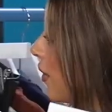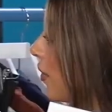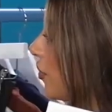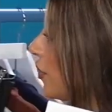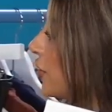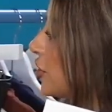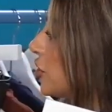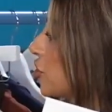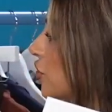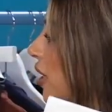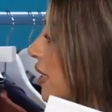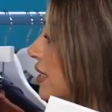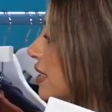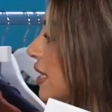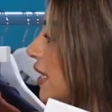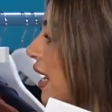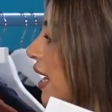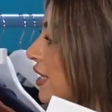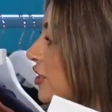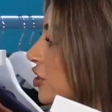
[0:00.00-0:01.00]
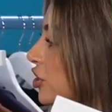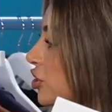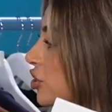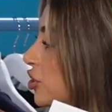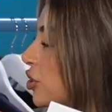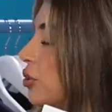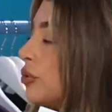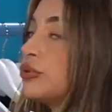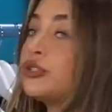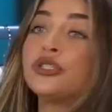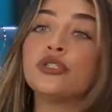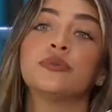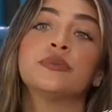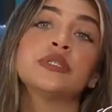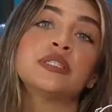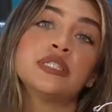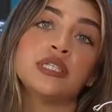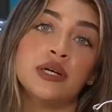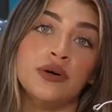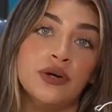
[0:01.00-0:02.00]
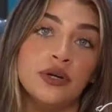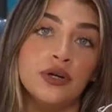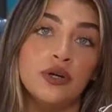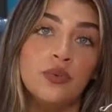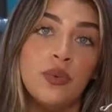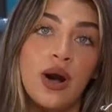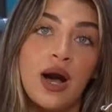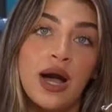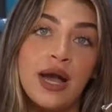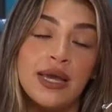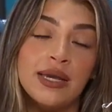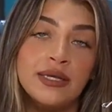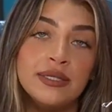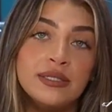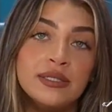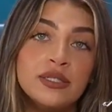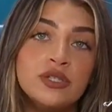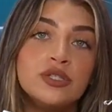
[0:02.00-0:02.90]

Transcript: the dress that I just showed you material wise.